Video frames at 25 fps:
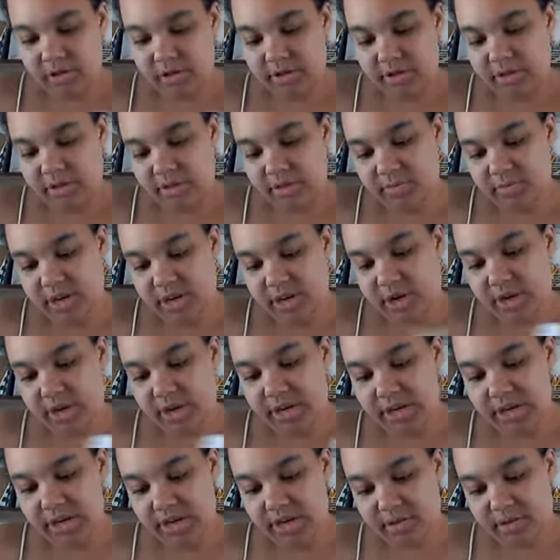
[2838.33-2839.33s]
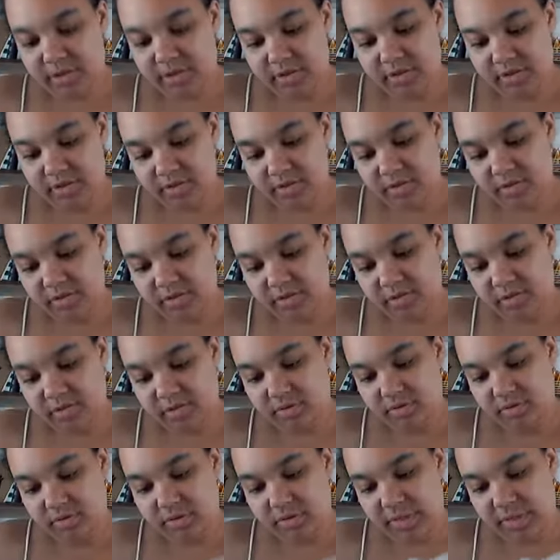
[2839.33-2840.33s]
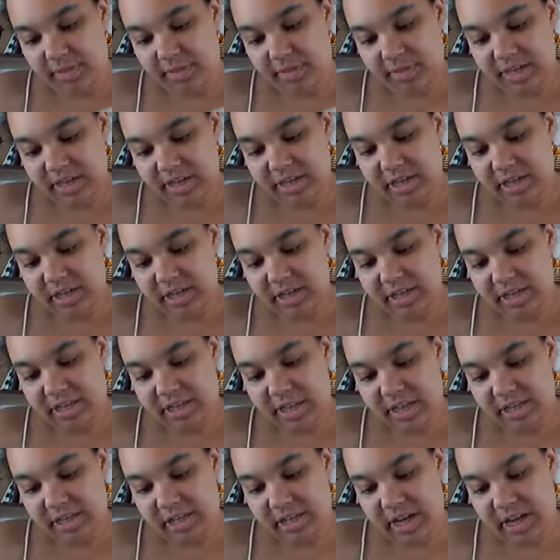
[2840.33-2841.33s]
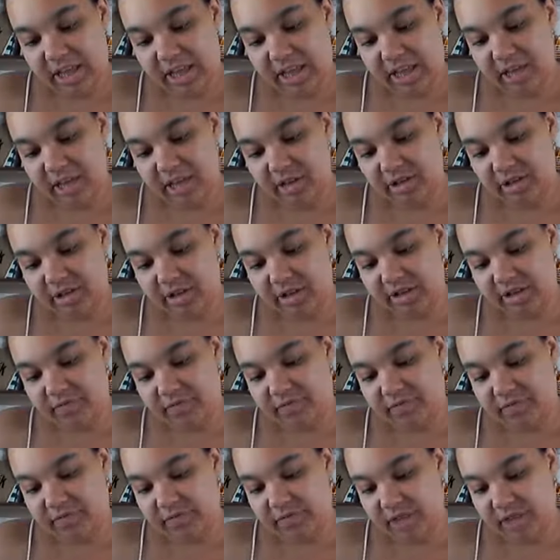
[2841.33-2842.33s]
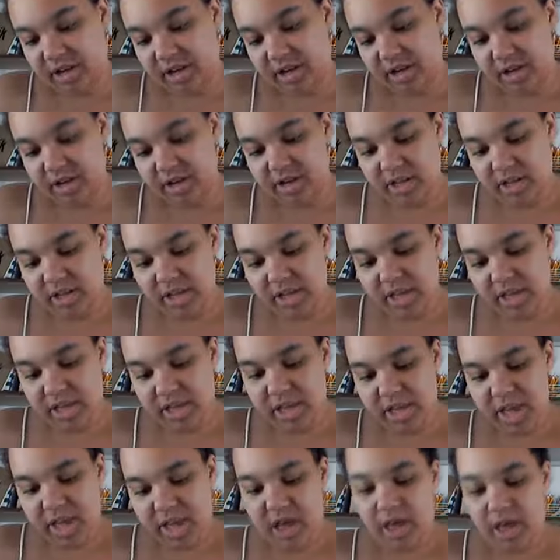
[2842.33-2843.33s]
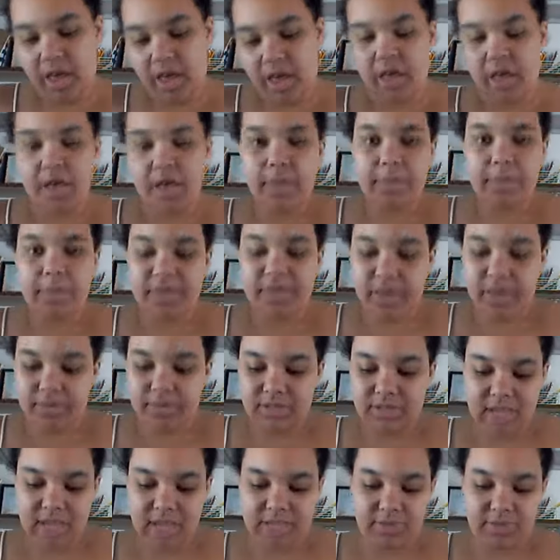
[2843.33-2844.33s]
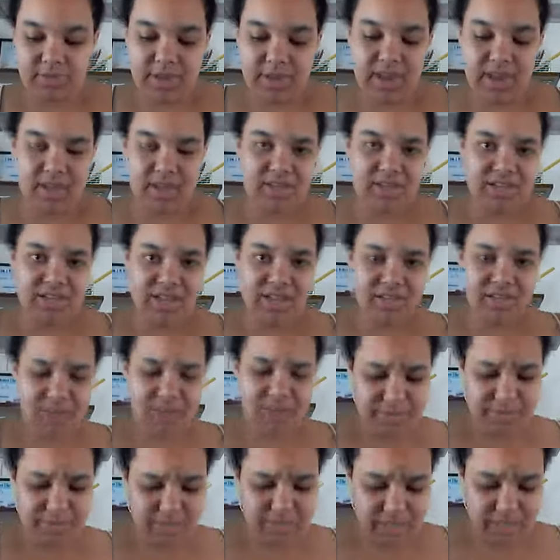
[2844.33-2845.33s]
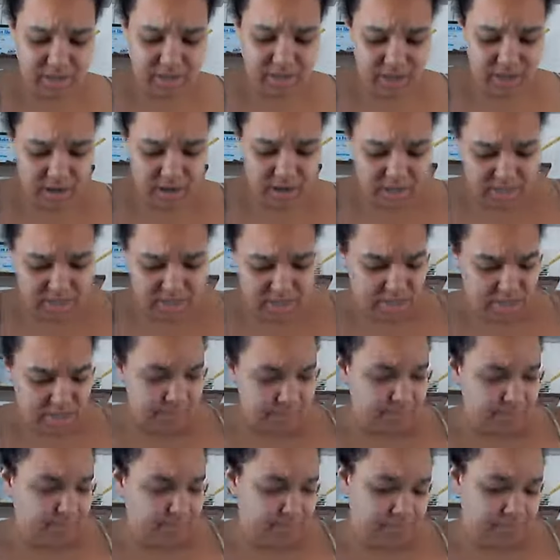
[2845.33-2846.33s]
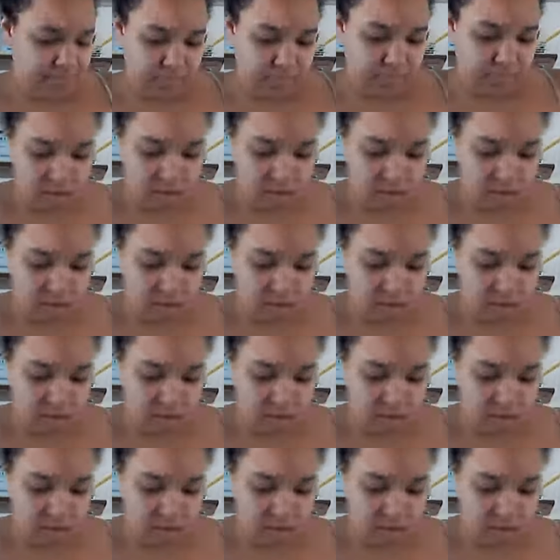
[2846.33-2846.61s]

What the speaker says: Are there some current limited edition kits that I think are just freaking ugly? Yeah. That's the case back in the day when I was here all the time.